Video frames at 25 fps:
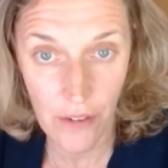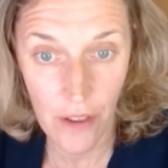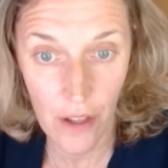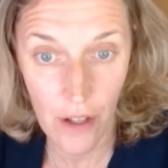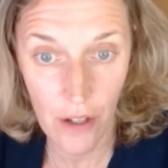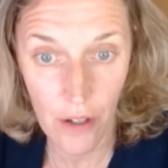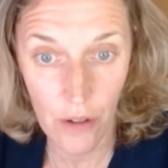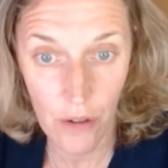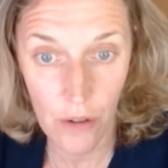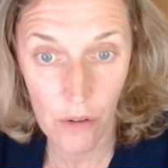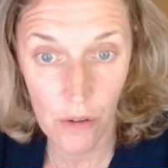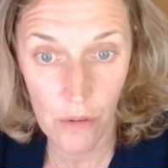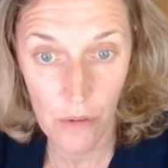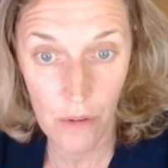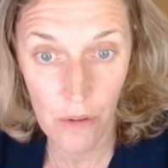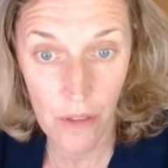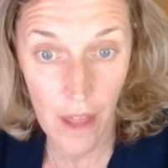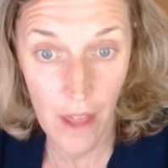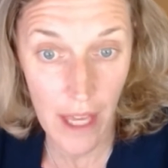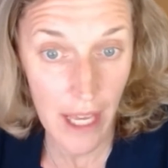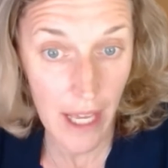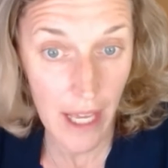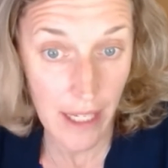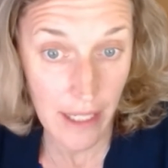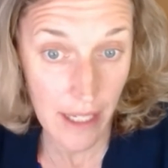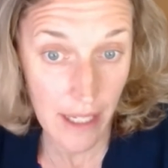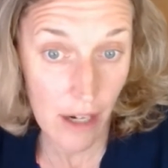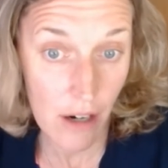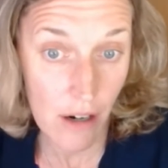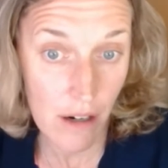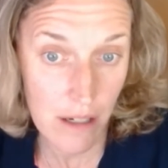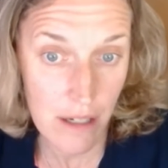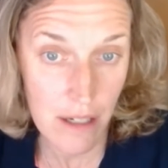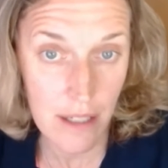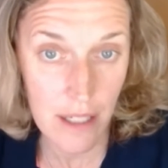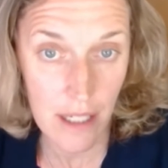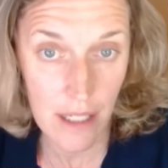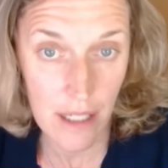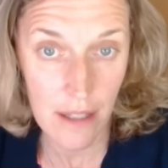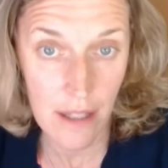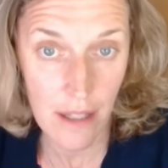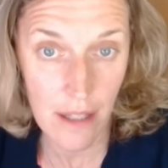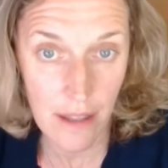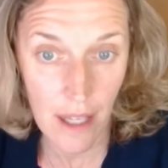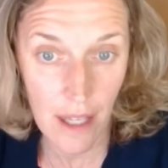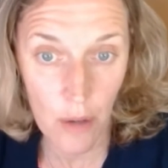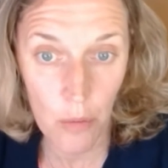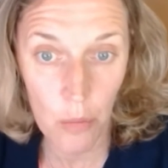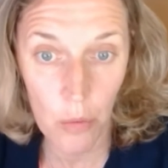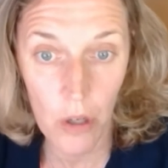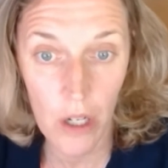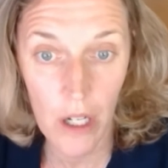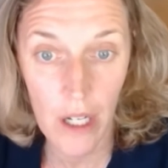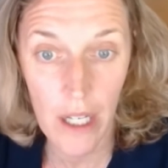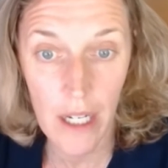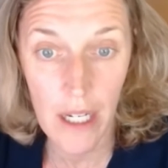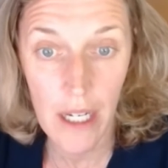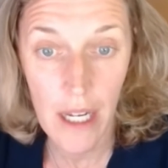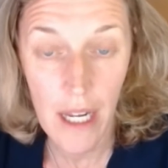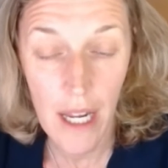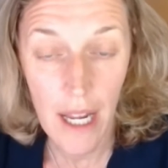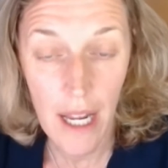though they had guaranteed that they would.